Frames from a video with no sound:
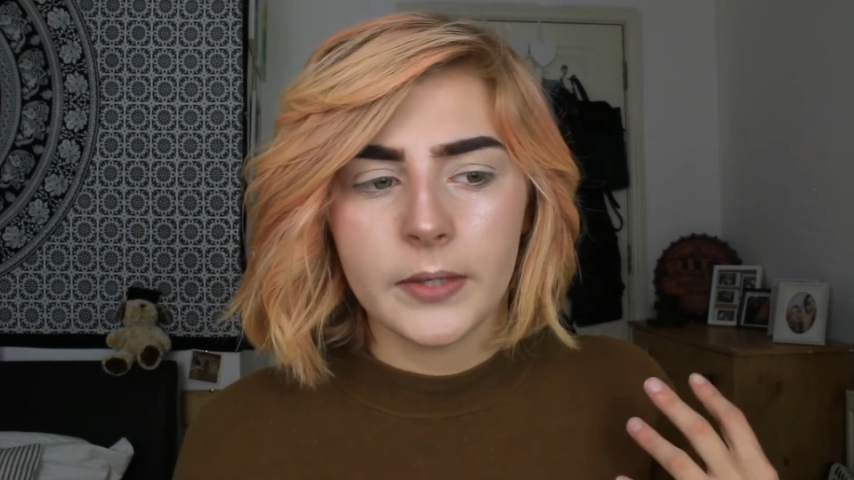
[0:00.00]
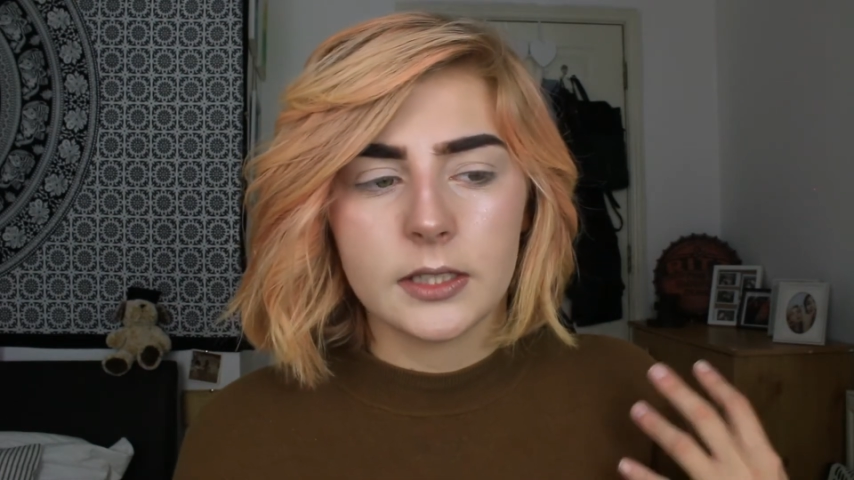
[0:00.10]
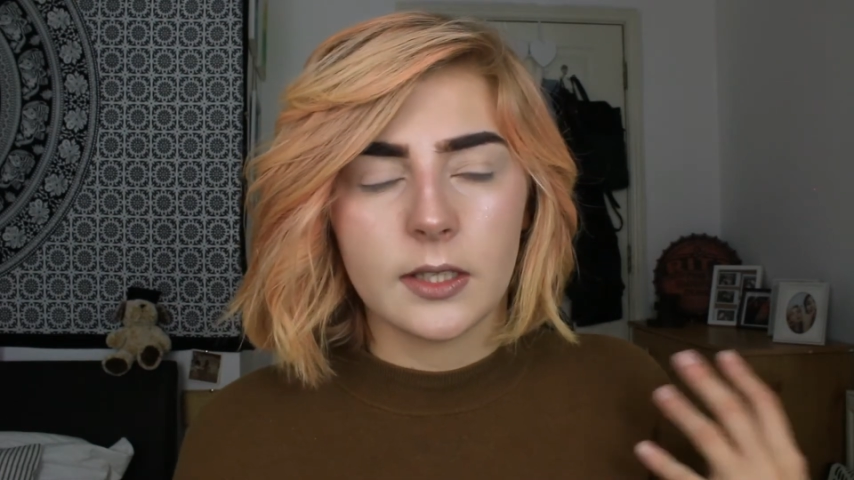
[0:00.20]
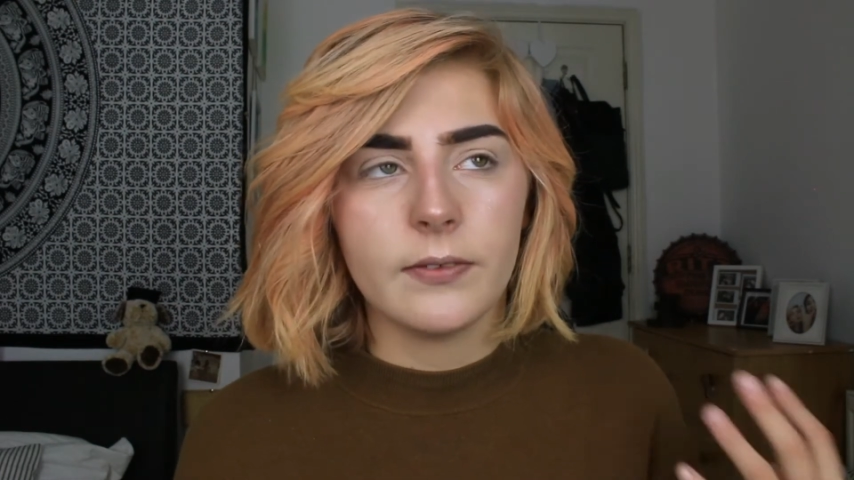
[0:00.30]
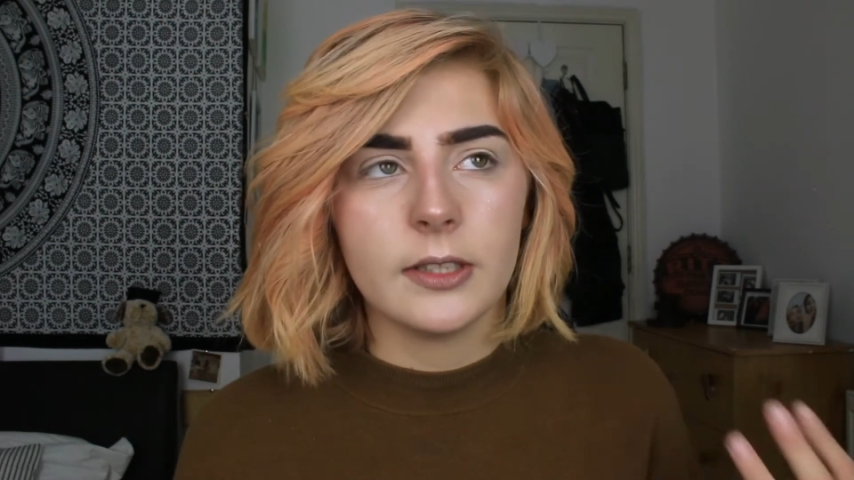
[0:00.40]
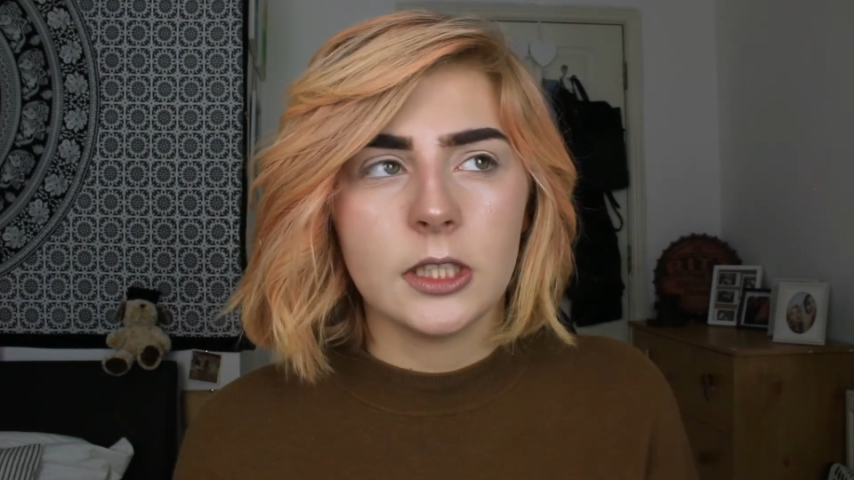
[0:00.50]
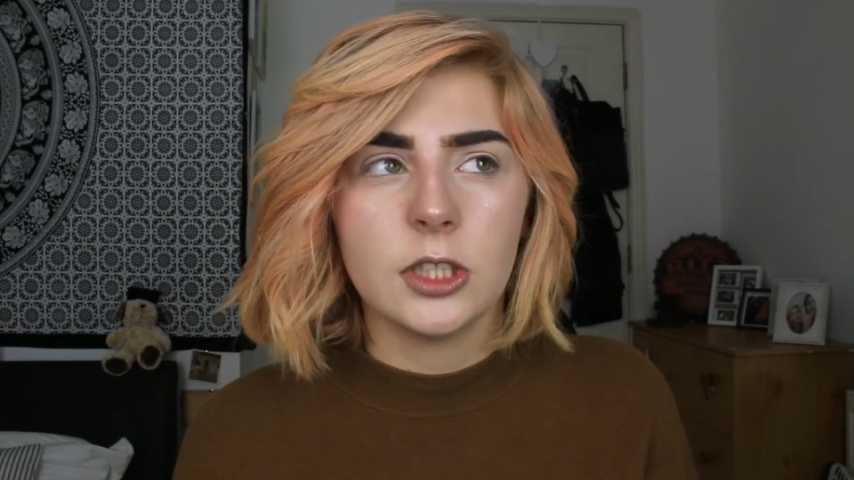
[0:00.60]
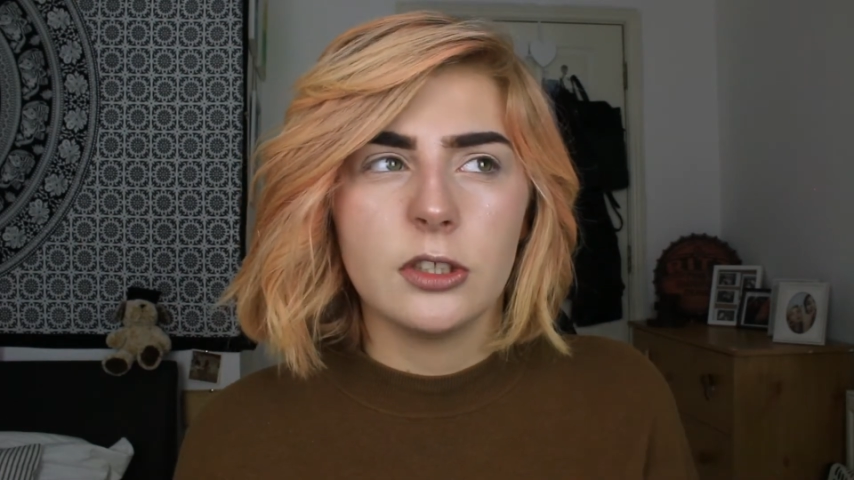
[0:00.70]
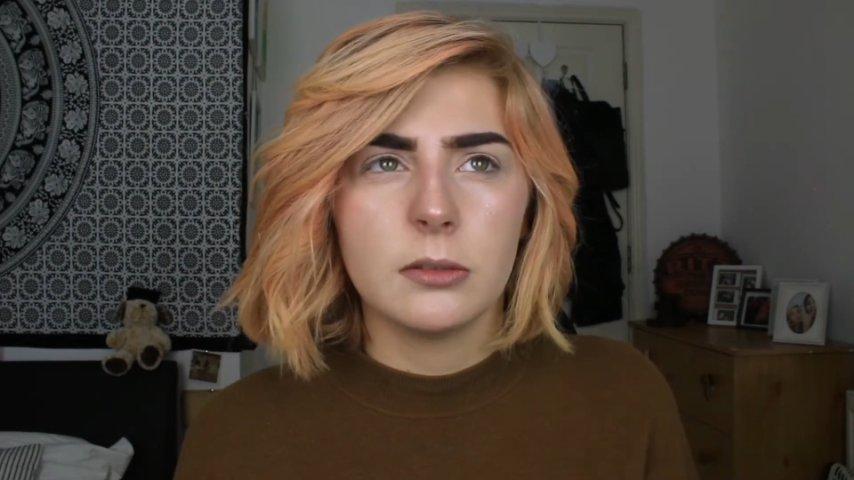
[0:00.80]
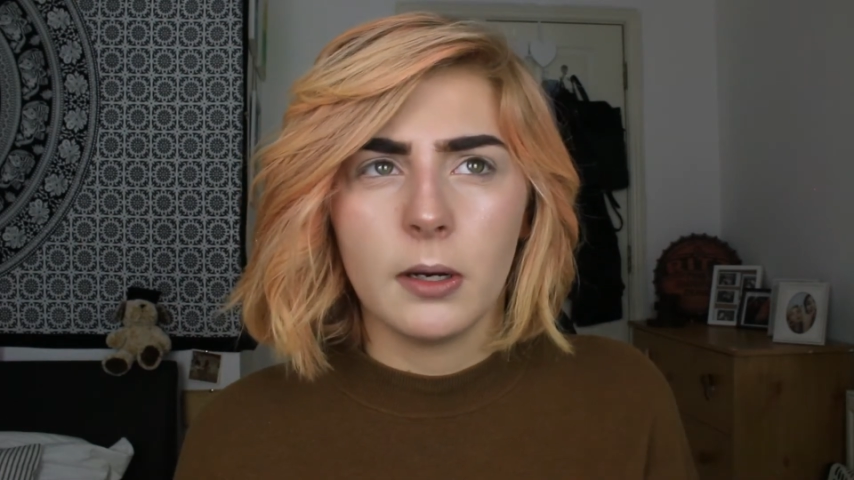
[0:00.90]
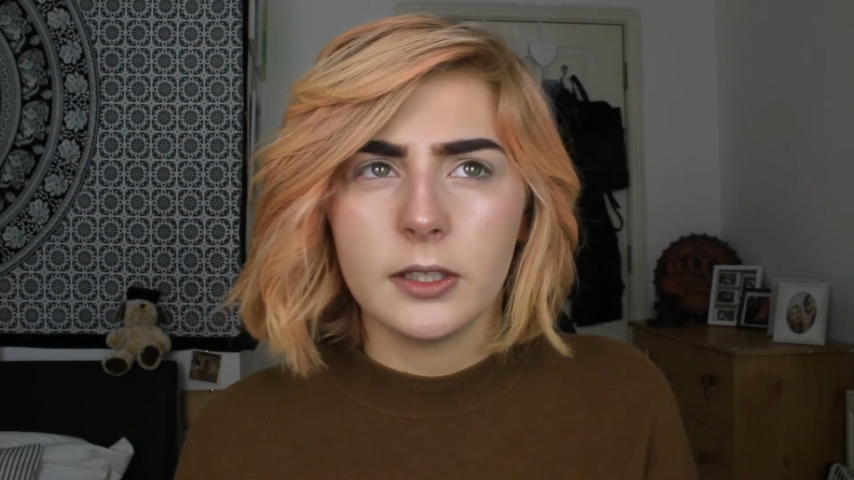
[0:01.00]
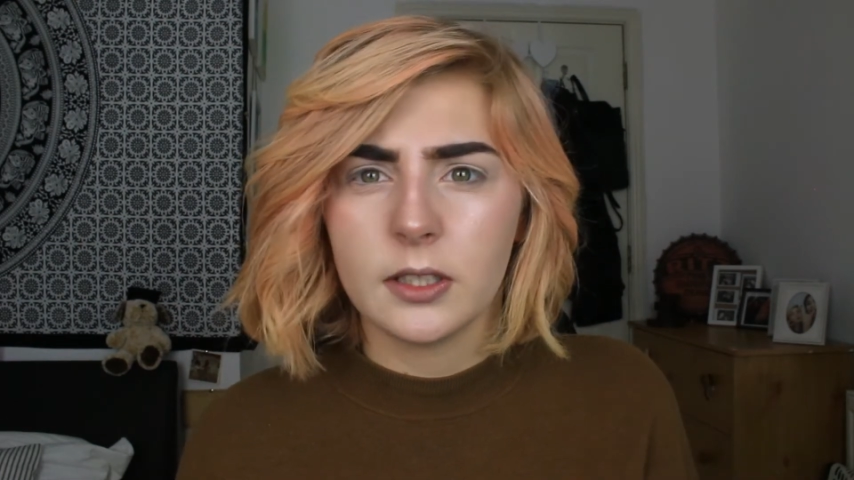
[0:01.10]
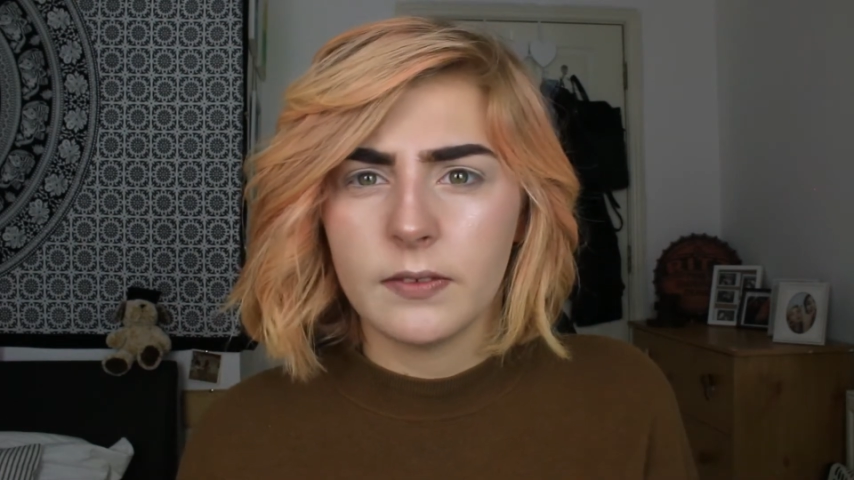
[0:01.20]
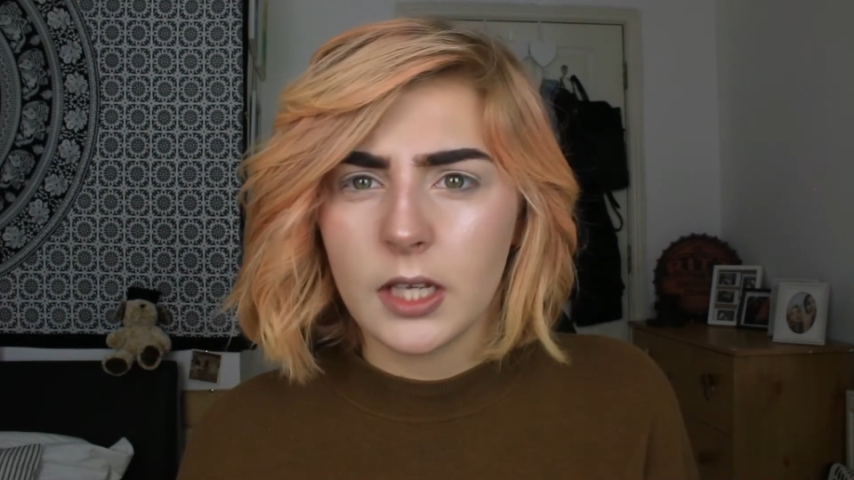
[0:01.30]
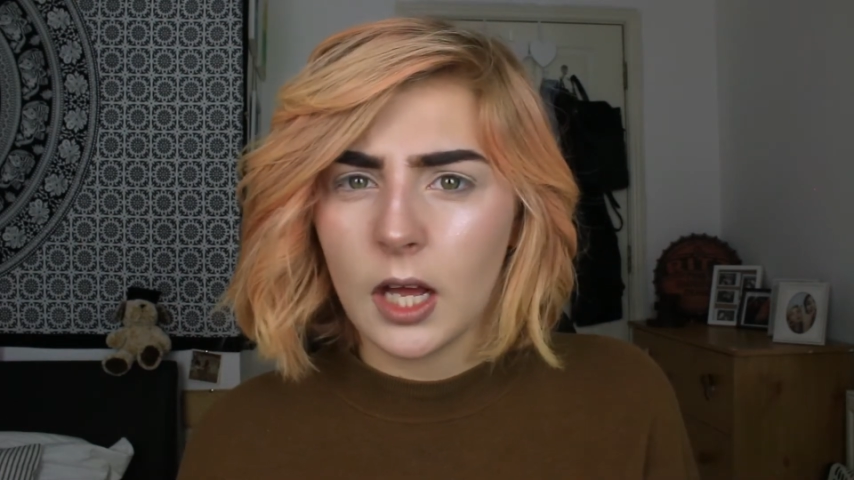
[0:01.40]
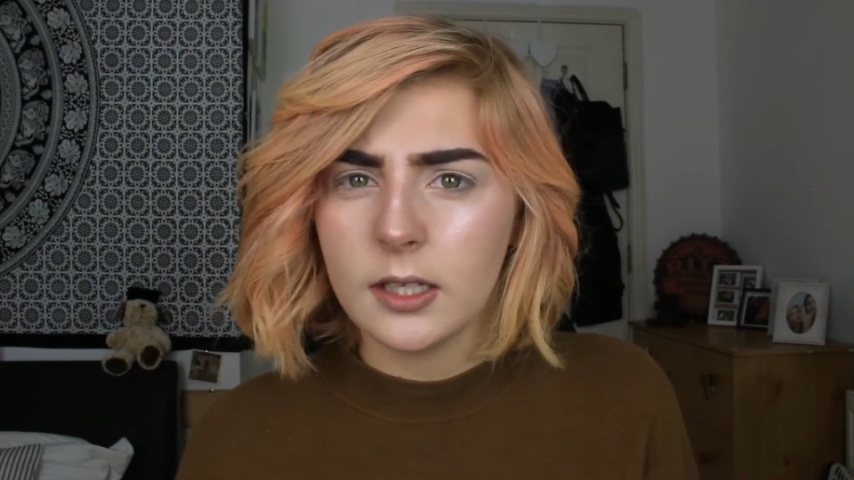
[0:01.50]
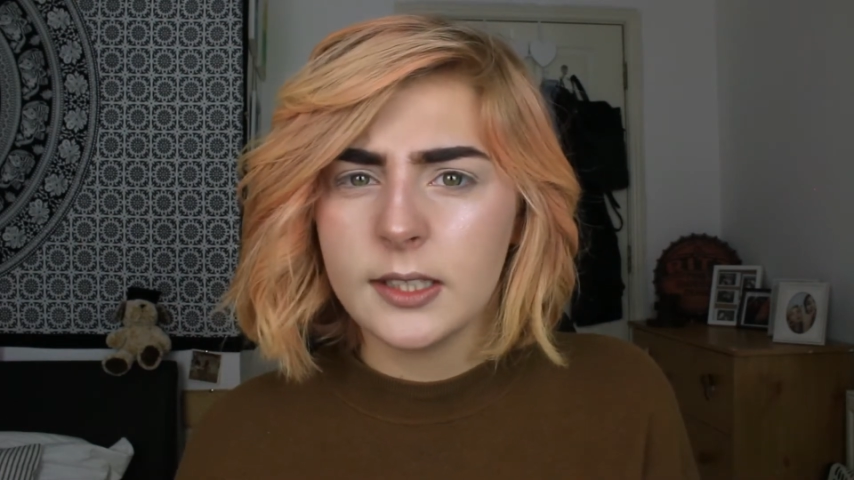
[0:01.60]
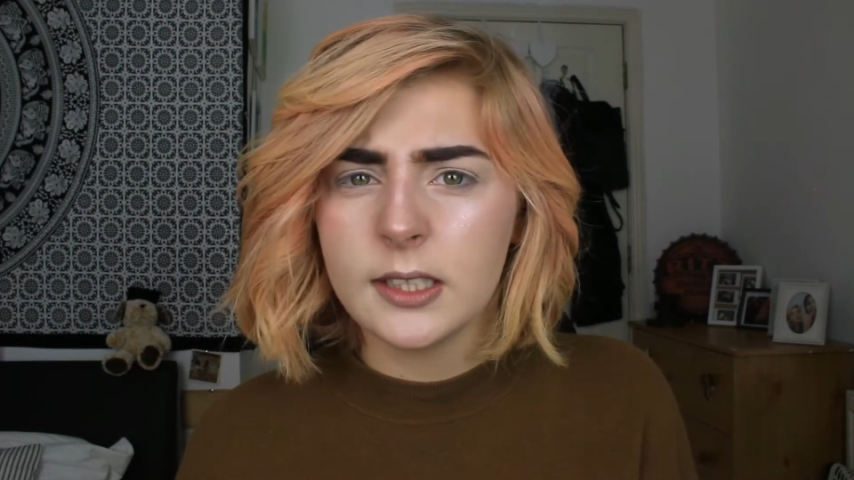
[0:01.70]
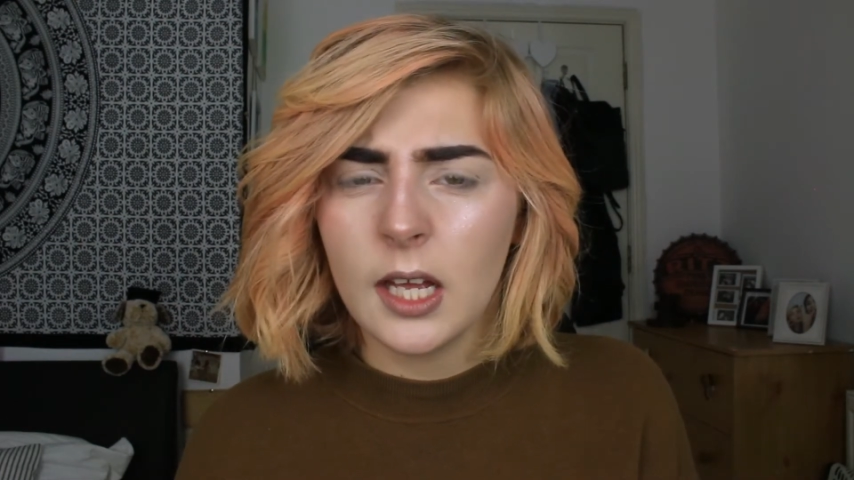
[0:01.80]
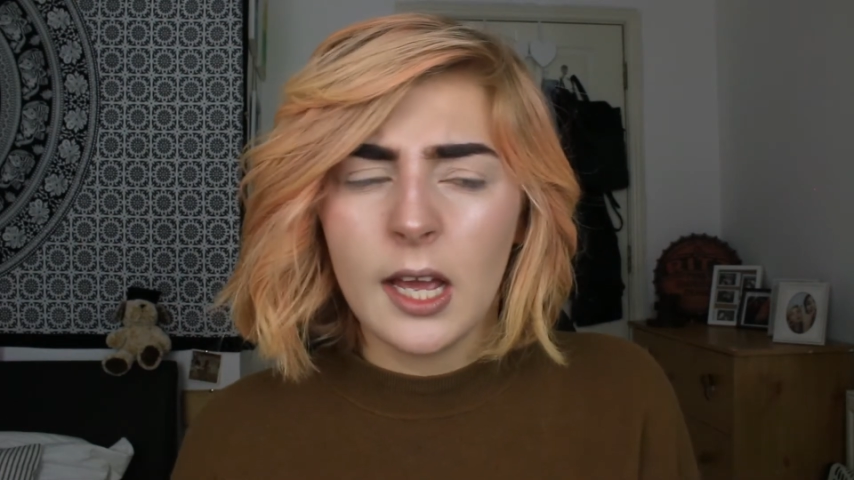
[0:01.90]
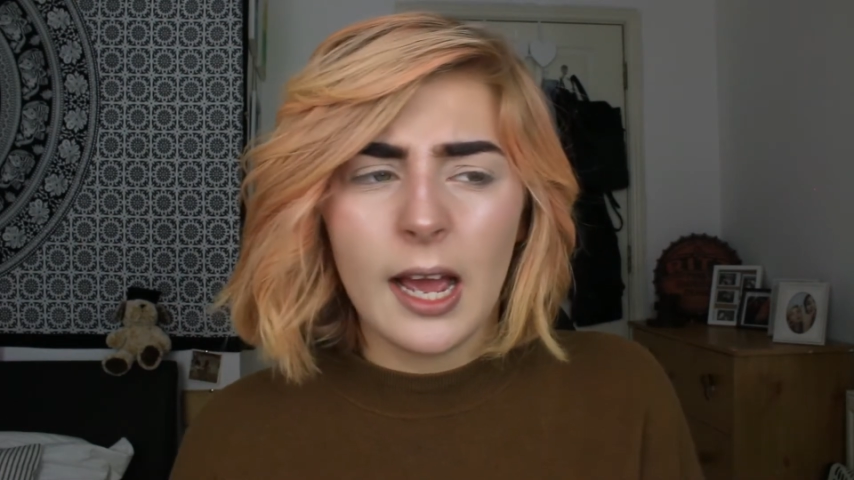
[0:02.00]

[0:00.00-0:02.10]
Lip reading: something that used most of the colours,